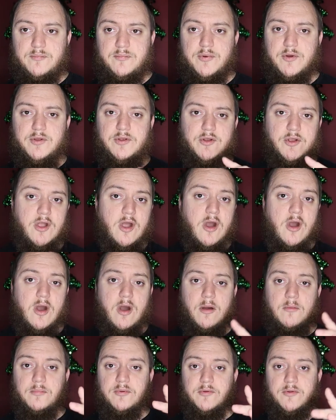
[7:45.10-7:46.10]
put your
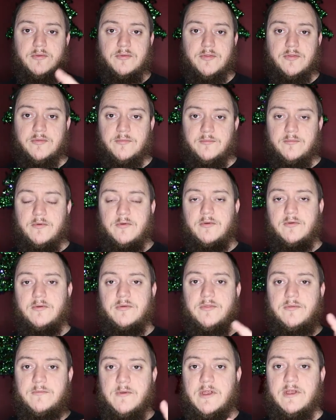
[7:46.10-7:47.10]
comp or your
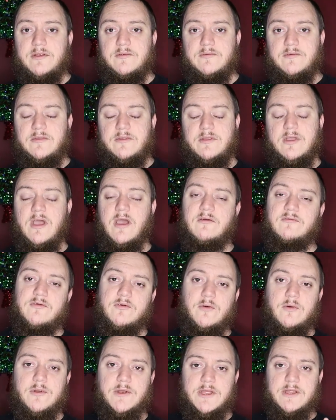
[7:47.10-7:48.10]
thread
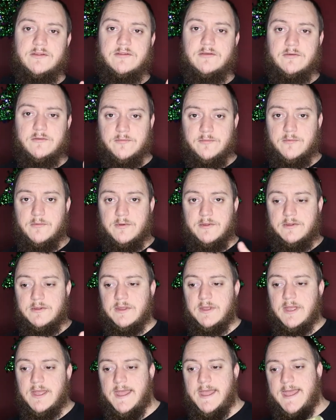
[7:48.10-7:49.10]
cover on it or through
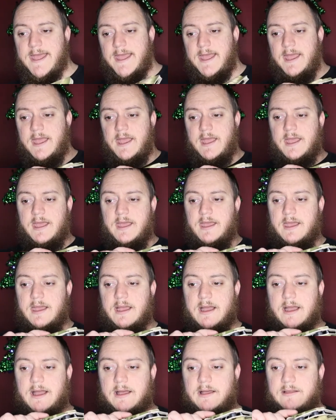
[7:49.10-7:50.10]
it.
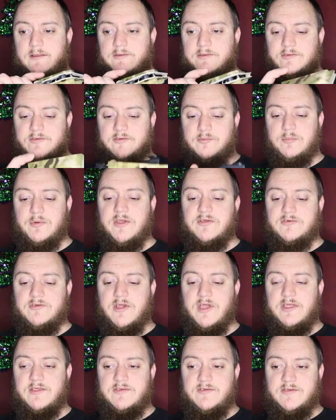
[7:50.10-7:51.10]

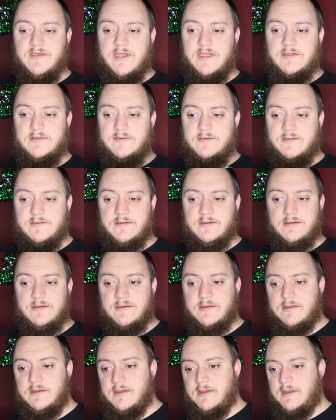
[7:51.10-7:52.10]
Suppressor height sights.
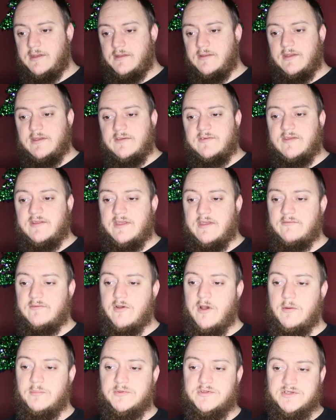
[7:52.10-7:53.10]
Like I said, they have
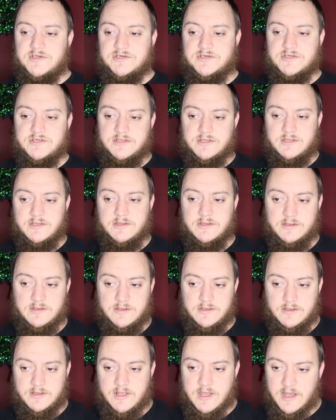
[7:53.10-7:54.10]
competition
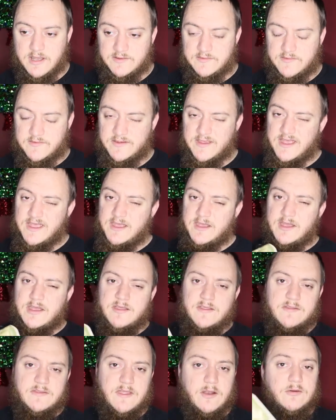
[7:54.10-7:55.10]
cuts.
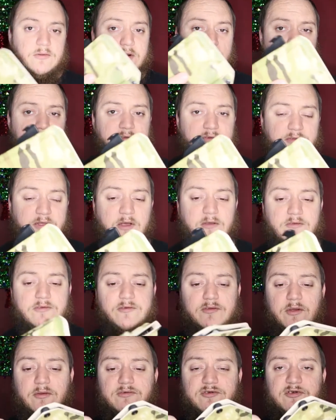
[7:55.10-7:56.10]
They
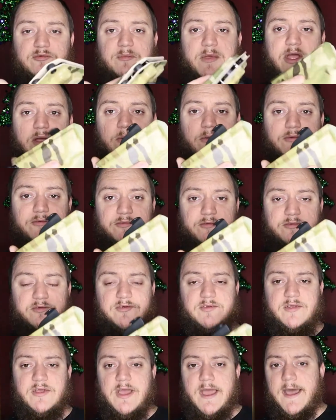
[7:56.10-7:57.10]
also don't just make
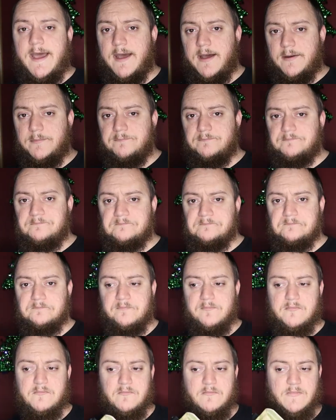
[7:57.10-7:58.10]
holsters.
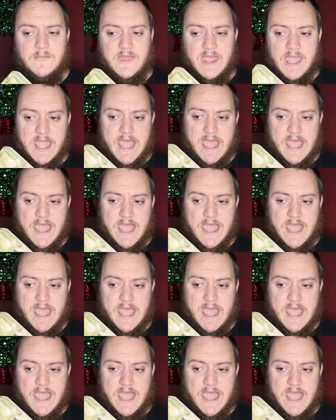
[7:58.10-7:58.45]
They